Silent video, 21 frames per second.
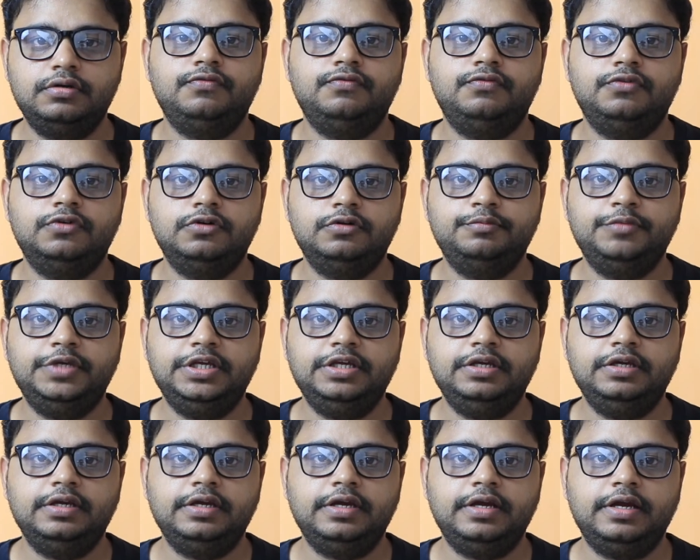for
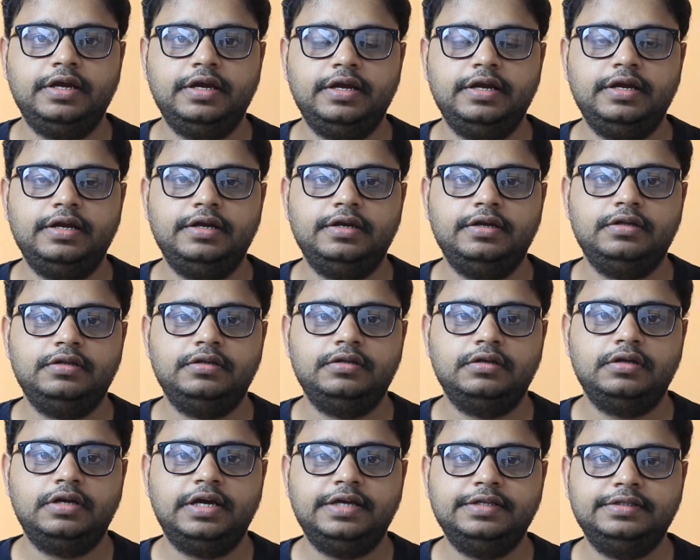me and
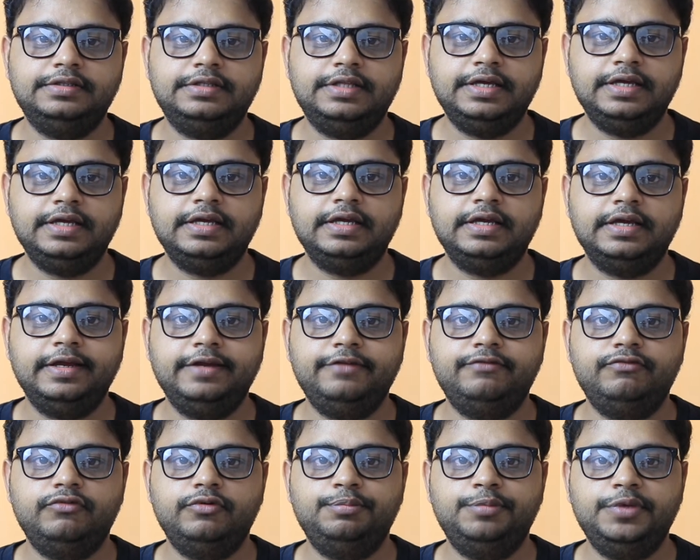I think
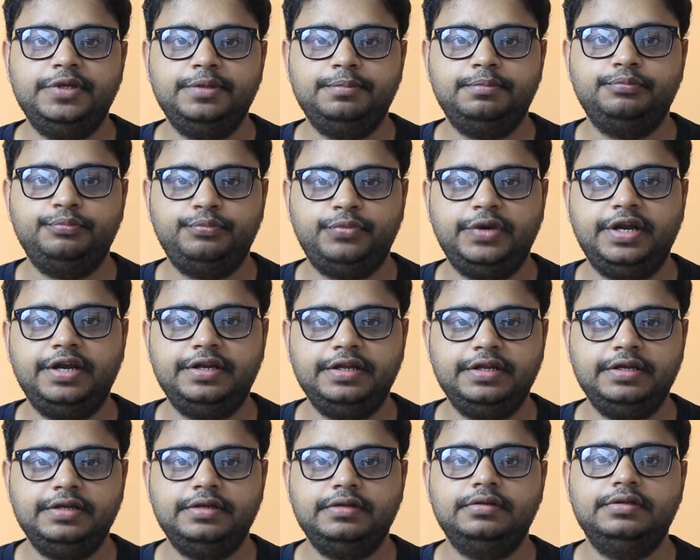it would be
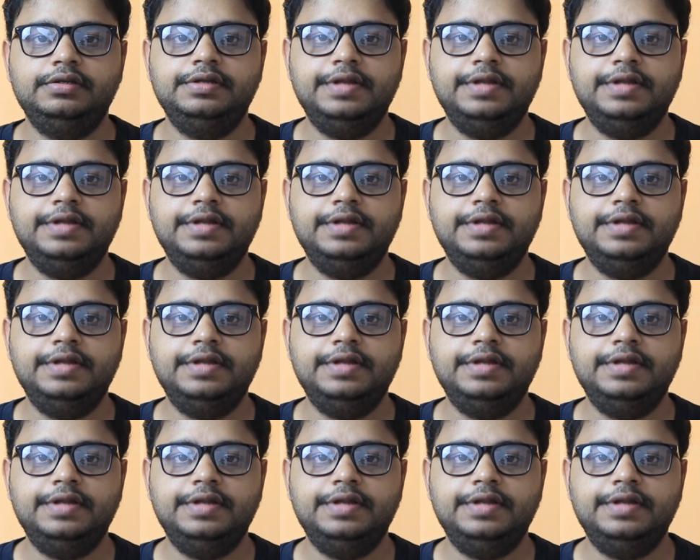pretty